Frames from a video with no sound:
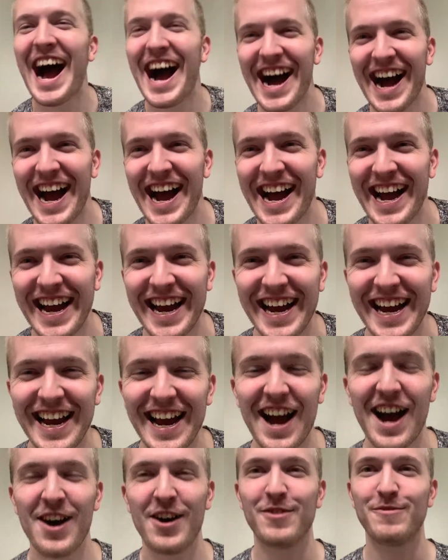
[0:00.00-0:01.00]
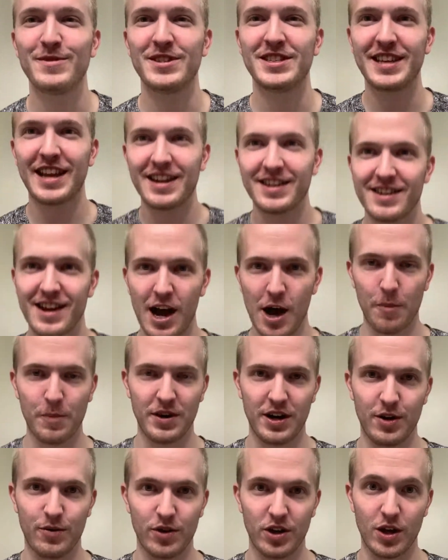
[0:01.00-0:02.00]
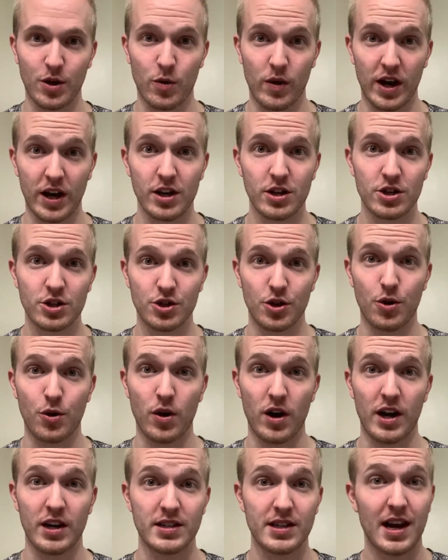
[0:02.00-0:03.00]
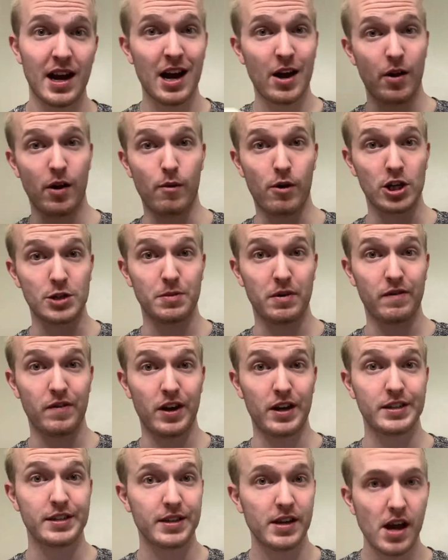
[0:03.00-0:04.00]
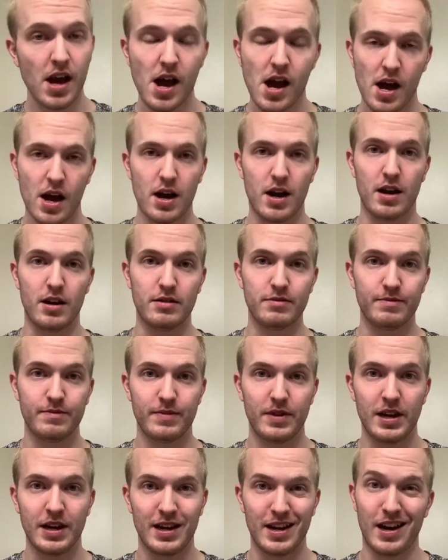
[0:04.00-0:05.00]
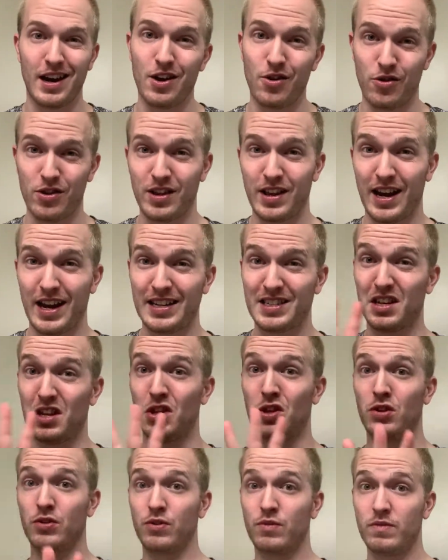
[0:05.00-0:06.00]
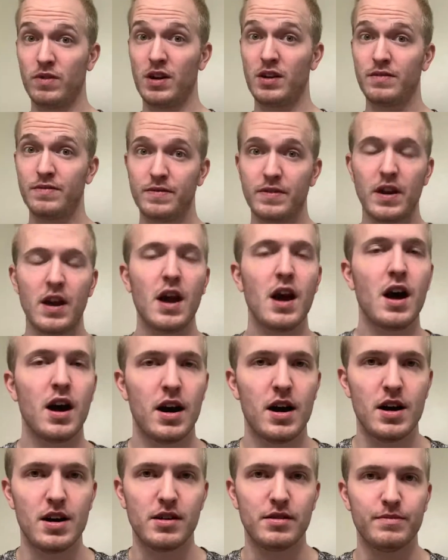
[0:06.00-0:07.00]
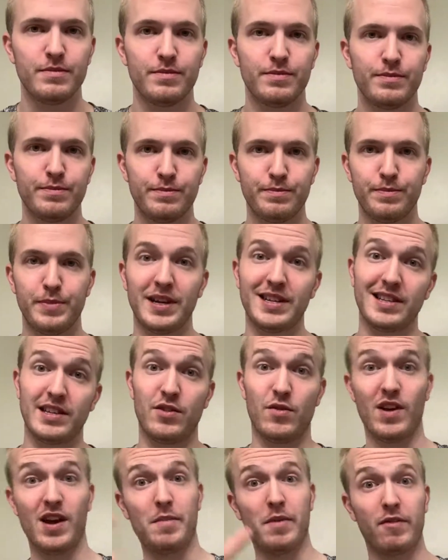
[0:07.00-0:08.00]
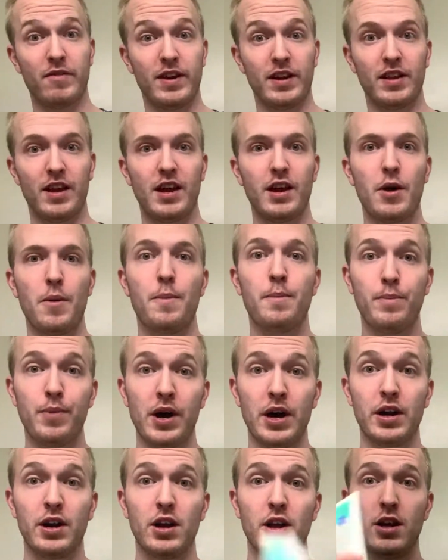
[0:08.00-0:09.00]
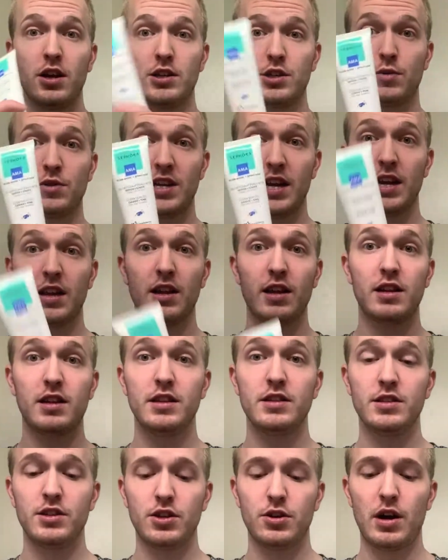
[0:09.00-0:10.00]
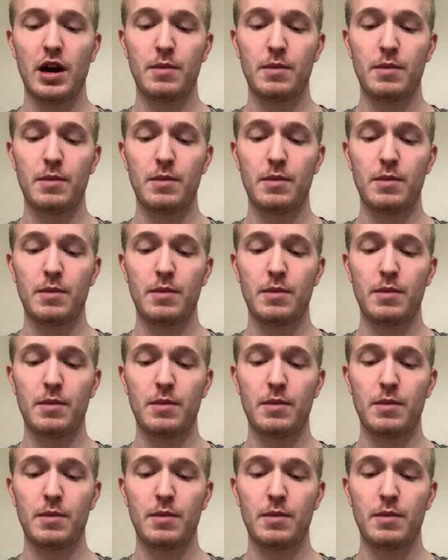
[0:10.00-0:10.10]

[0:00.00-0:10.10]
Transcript: I decided to hop in here really quick to show you guys how I wash my face. Again, I know the lighting's a little rough because I don't have my ring light, but so we're taking that cleanser.